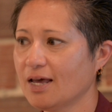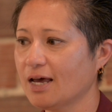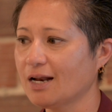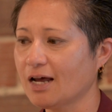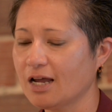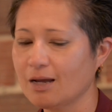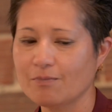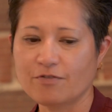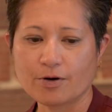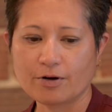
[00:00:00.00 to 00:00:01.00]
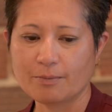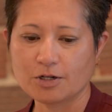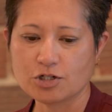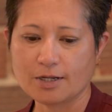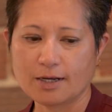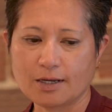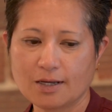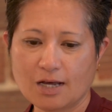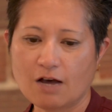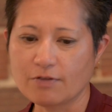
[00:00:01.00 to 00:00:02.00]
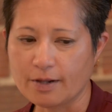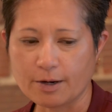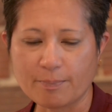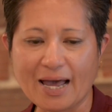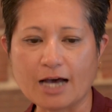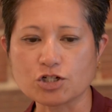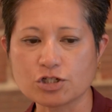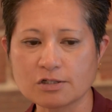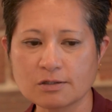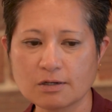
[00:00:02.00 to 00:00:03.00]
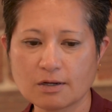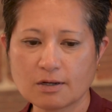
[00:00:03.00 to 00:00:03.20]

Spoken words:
And I am very much like, I have a lot of passion